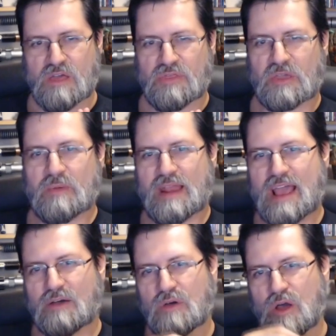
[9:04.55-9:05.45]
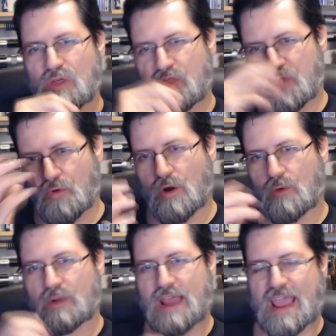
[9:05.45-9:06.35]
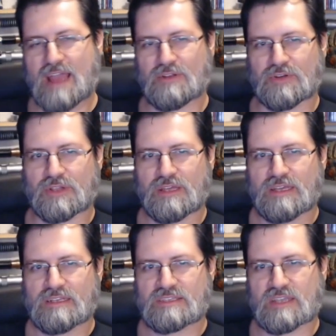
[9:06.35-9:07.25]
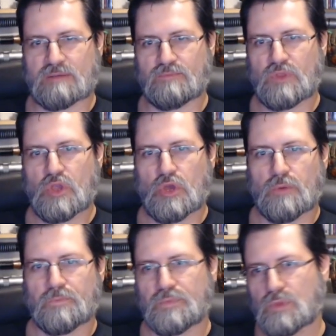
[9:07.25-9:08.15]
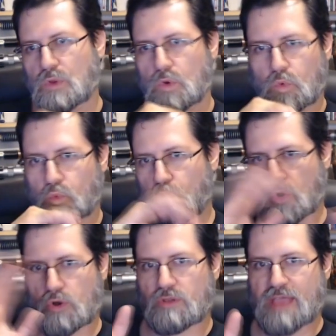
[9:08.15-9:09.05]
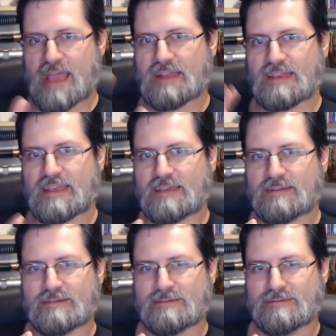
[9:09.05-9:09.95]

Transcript: Think about how Thor would handle some world ending